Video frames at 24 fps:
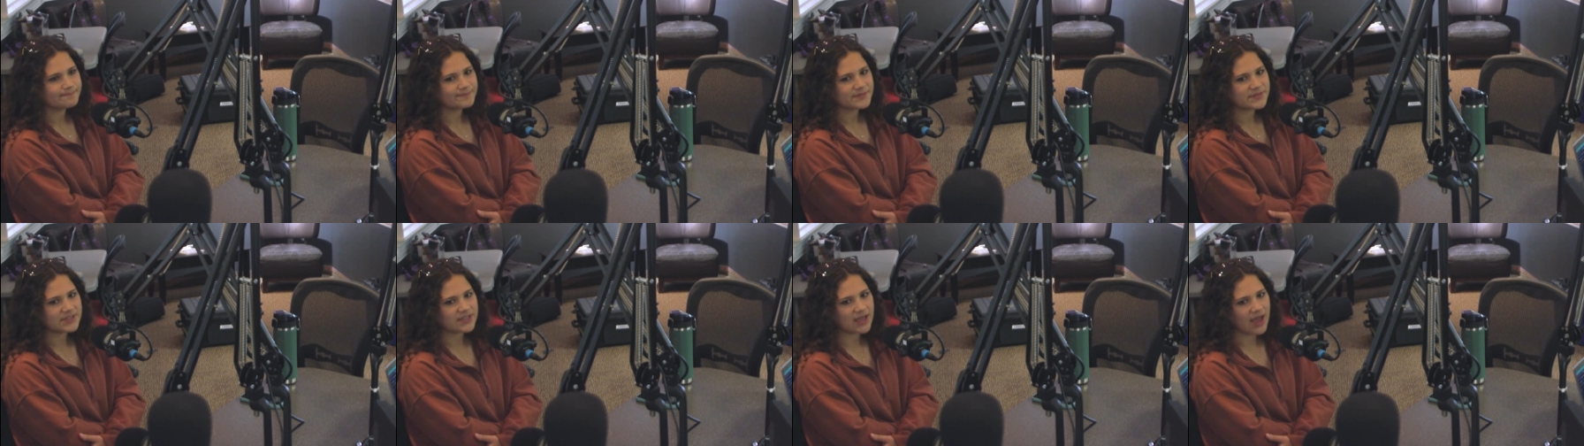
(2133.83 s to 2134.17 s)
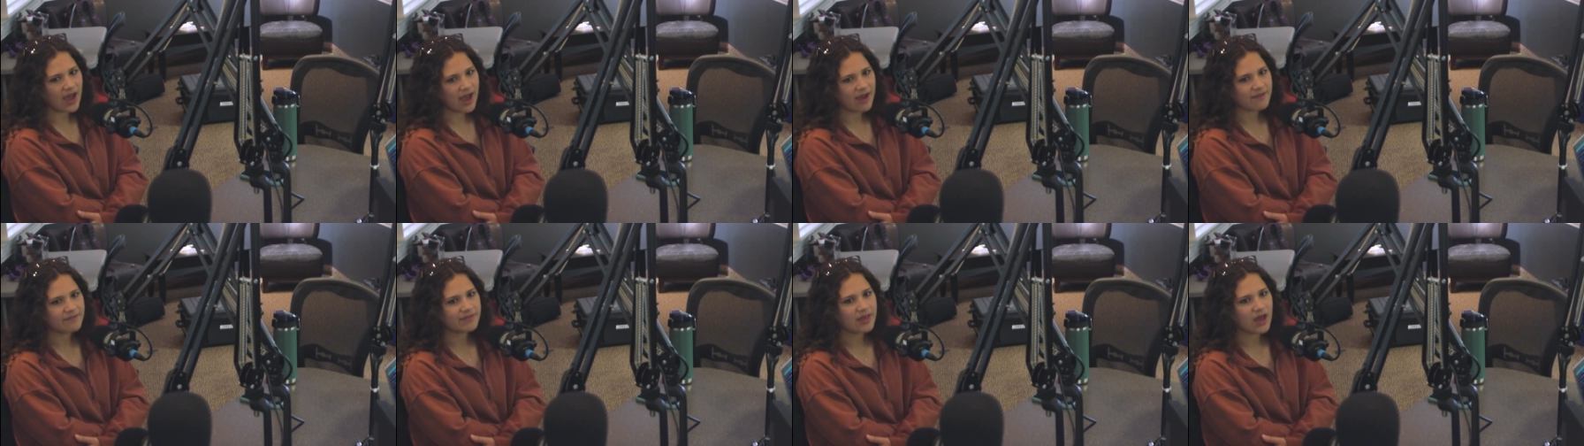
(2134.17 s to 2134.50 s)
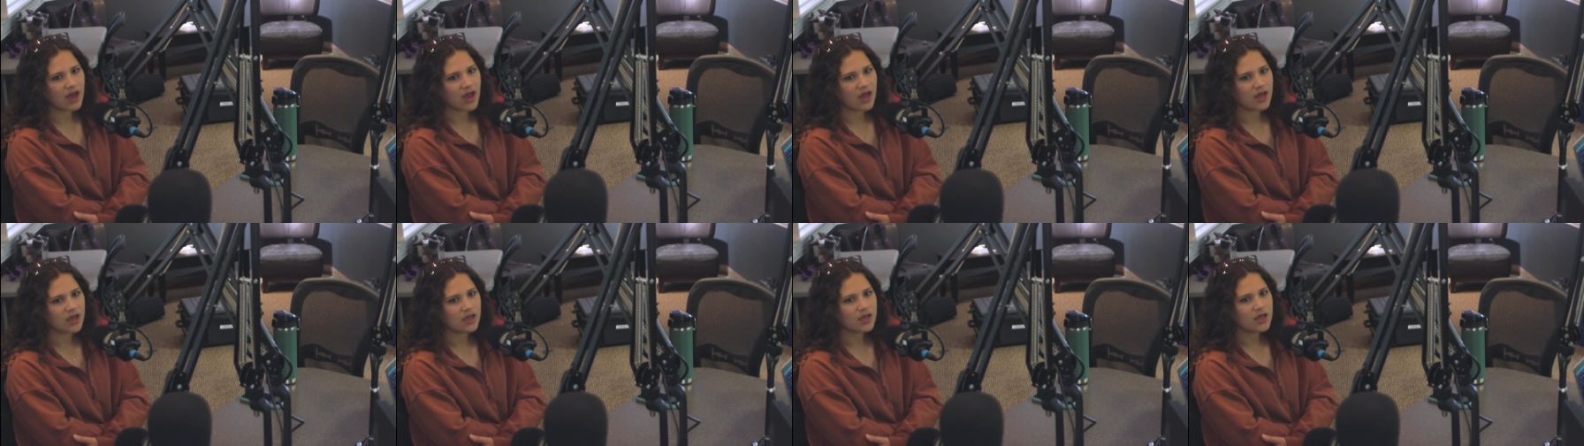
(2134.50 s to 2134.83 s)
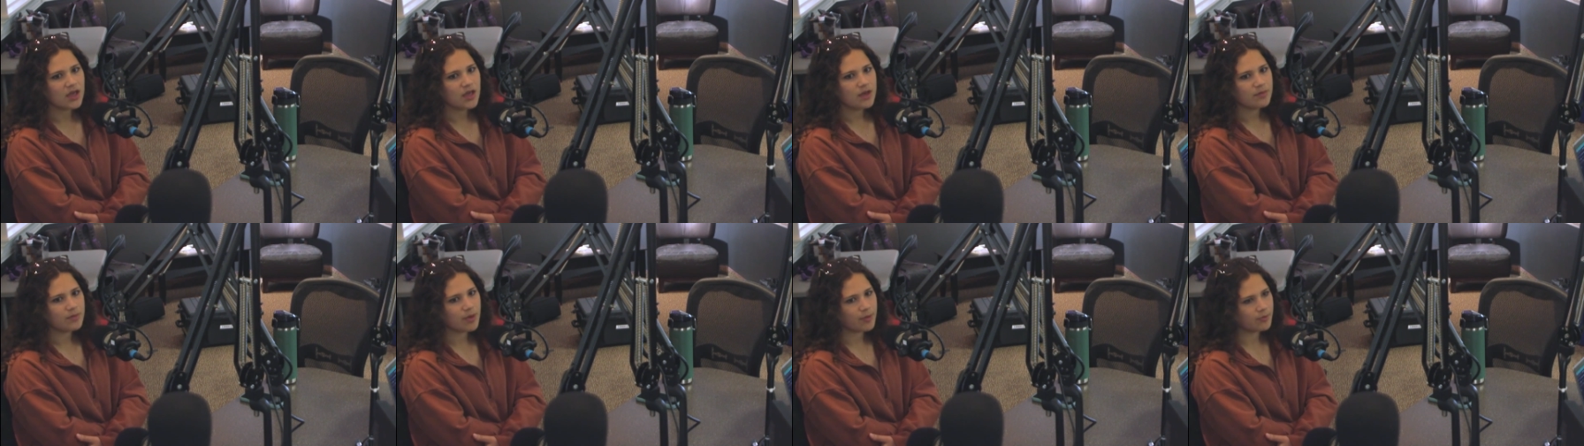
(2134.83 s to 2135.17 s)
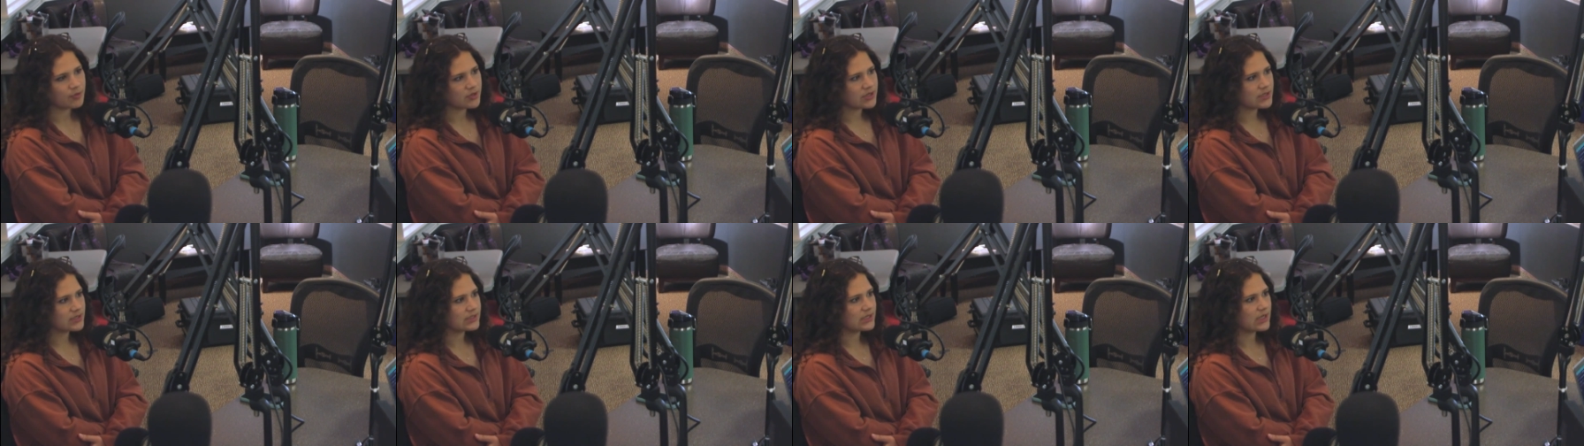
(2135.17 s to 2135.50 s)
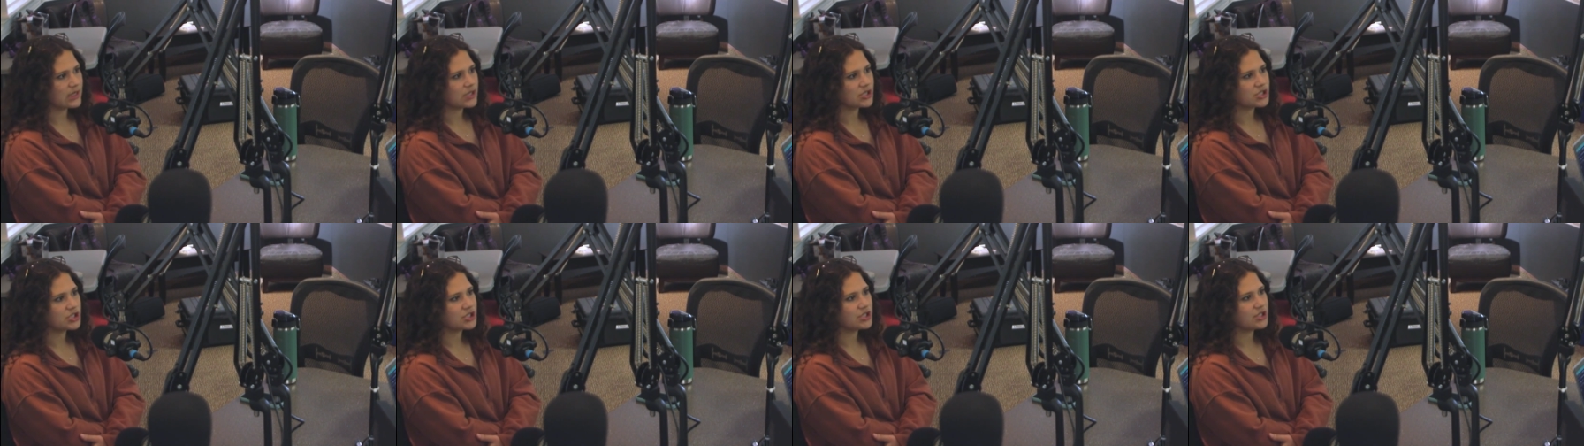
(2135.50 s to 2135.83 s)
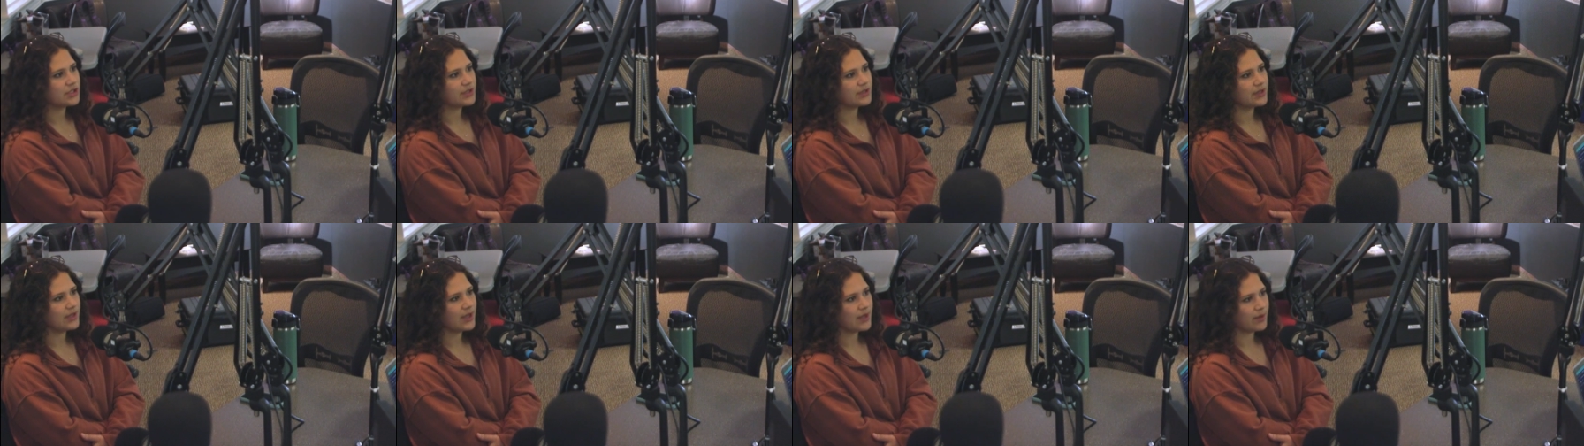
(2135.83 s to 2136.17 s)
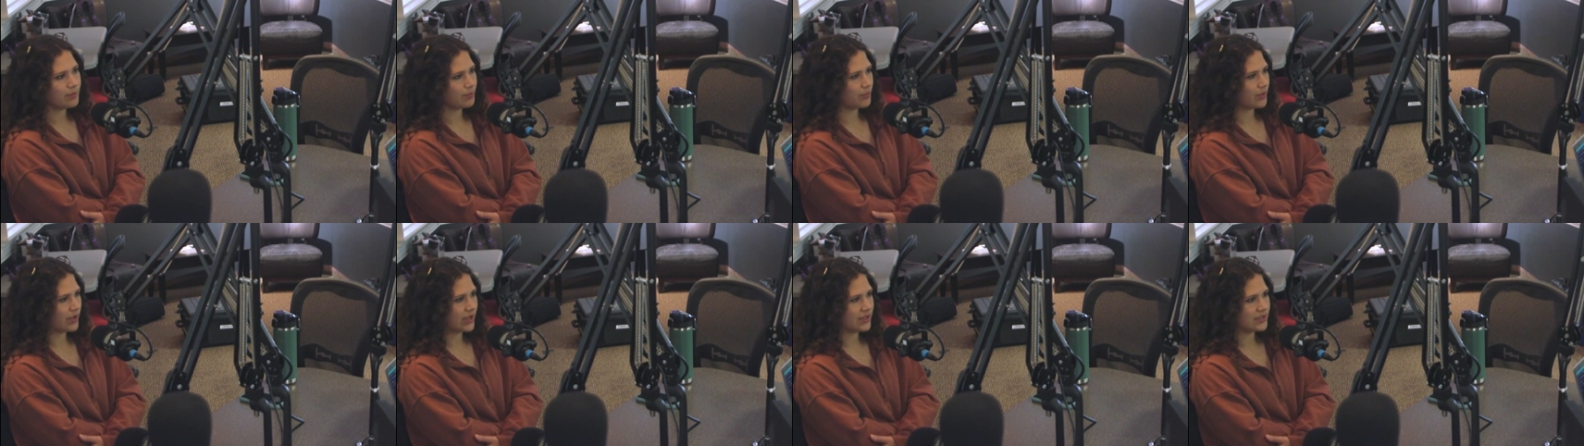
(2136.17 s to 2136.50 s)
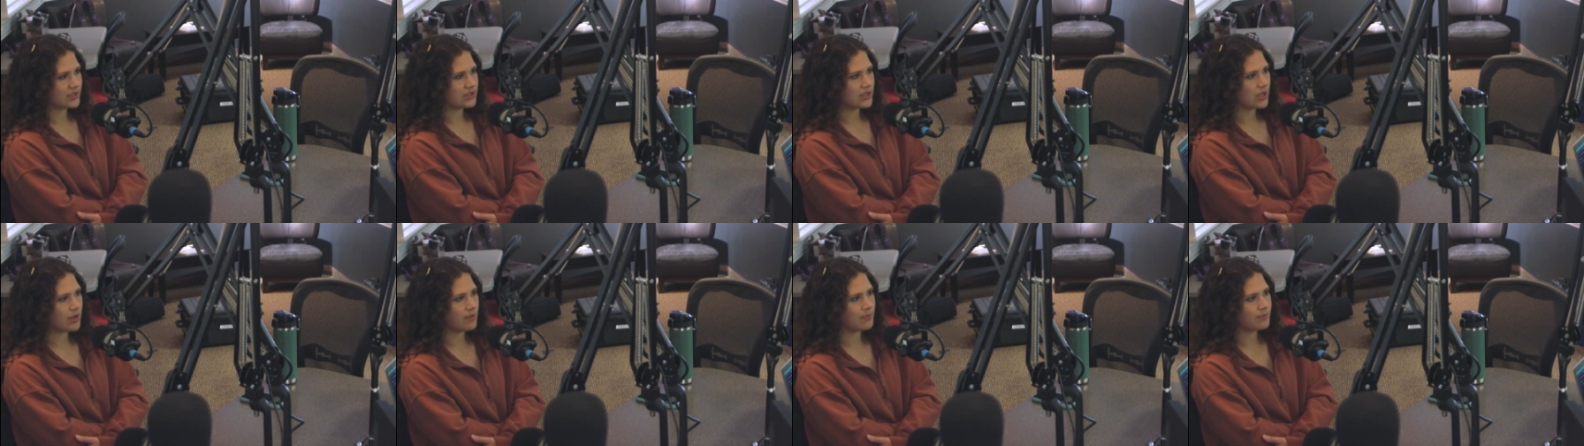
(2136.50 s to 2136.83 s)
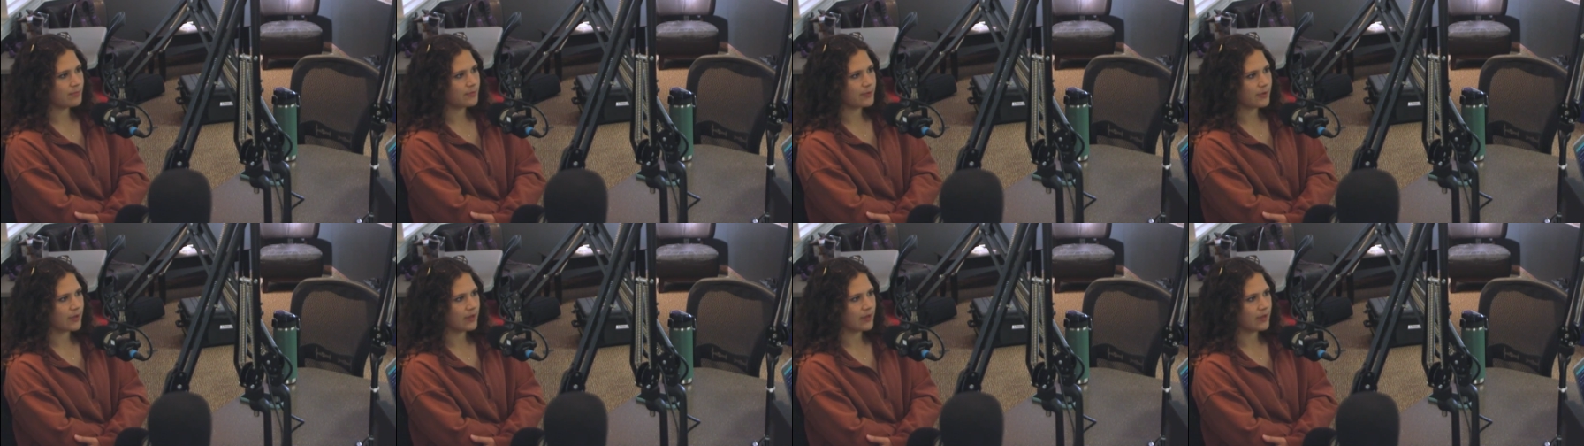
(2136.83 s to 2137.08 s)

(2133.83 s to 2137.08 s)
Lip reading: to have that memorization and brain dump.